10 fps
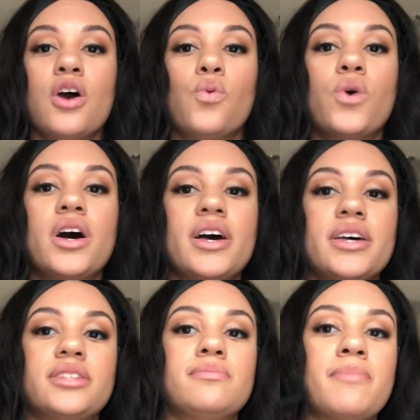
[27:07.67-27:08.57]

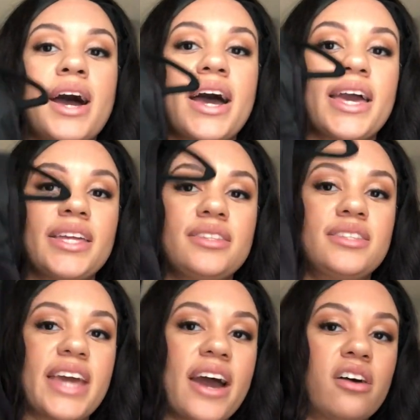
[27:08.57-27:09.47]
was my
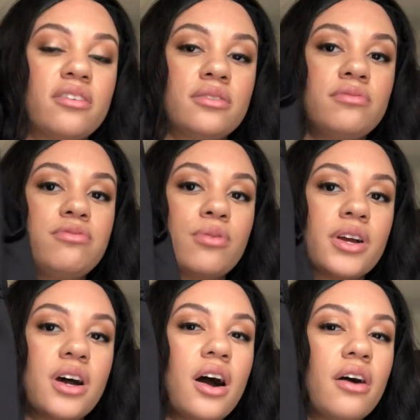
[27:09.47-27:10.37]
Down
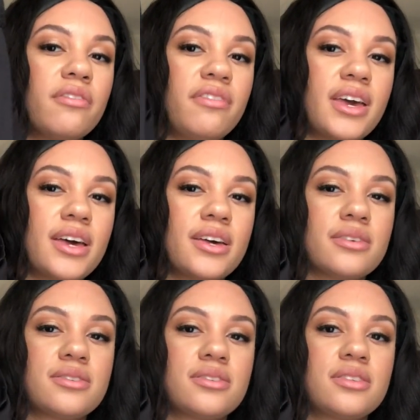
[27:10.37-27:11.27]
For It All
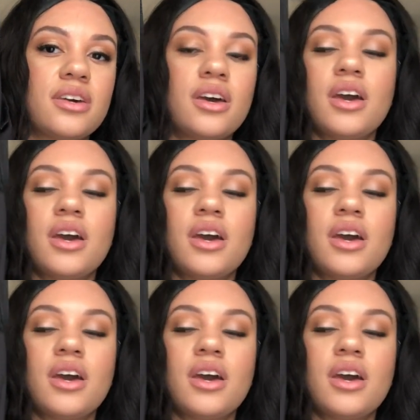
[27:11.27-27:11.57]
vest.